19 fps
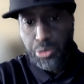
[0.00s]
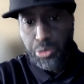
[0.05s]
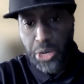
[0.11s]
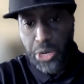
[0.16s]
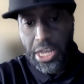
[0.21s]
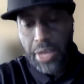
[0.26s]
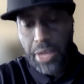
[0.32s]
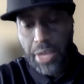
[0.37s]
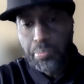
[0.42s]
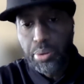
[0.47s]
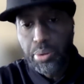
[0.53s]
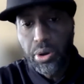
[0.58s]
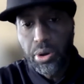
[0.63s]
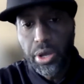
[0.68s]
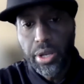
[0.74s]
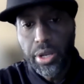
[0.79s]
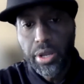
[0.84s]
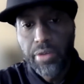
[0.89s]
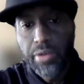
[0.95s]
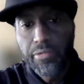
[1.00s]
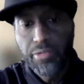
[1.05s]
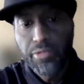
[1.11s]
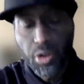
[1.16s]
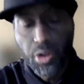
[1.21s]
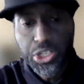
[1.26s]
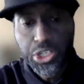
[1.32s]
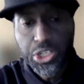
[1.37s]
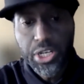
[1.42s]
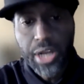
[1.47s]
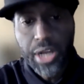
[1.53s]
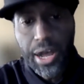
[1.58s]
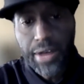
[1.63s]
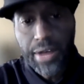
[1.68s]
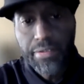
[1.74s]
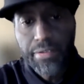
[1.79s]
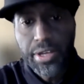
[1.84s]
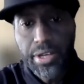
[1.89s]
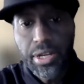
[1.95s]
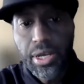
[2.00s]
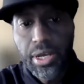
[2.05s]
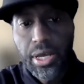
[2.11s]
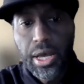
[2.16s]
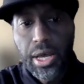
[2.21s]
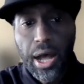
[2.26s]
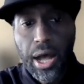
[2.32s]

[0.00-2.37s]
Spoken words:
3 input version of it.